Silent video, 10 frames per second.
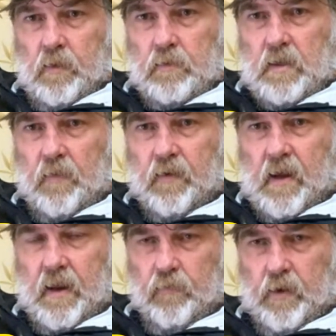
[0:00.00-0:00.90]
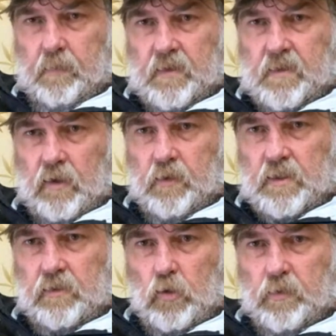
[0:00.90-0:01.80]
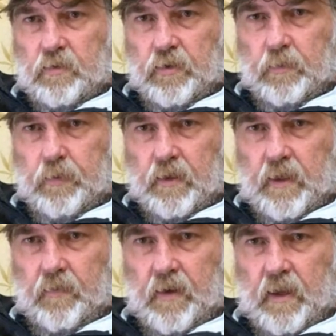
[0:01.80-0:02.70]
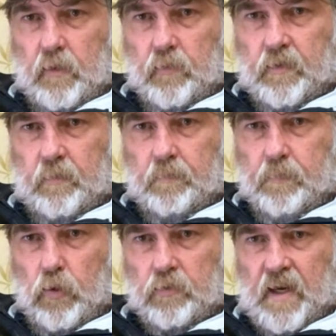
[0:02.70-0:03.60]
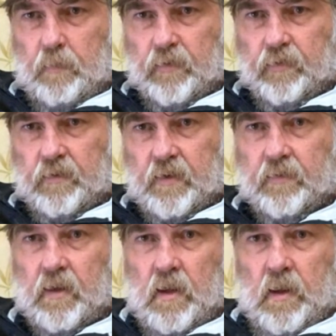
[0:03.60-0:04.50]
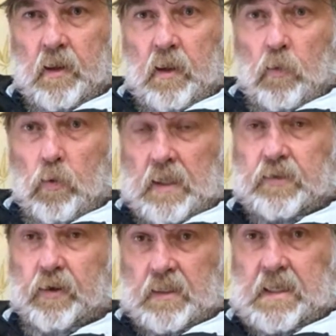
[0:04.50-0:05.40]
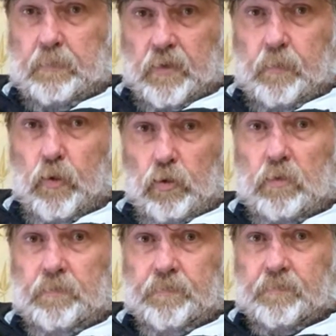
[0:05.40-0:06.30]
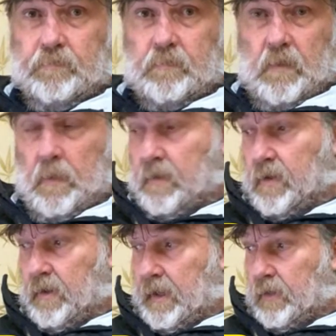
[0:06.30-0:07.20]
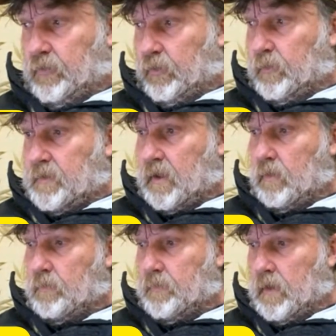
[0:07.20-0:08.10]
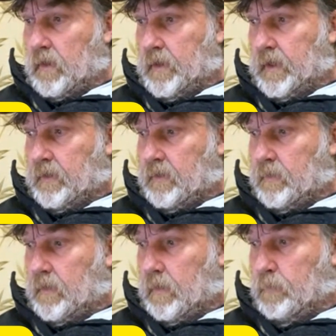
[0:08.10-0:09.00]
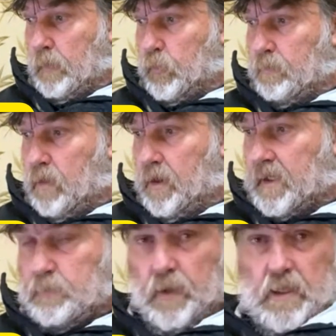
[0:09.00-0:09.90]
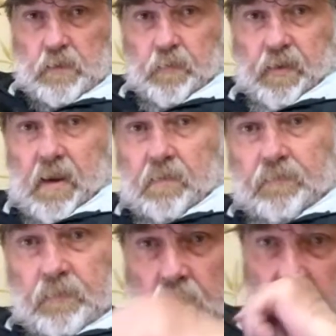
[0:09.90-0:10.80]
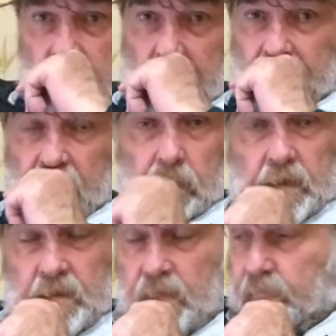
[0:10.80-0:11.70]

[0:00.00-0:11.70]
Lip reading: Mustafa Khan, I've already mentioned that question. Norman, do you believe that England did ball tampering during the test? Well, I certainly stepped on the ball, and they didn't need to, so I probably wouldn't mind an explanation for that. Well, I haven't got one so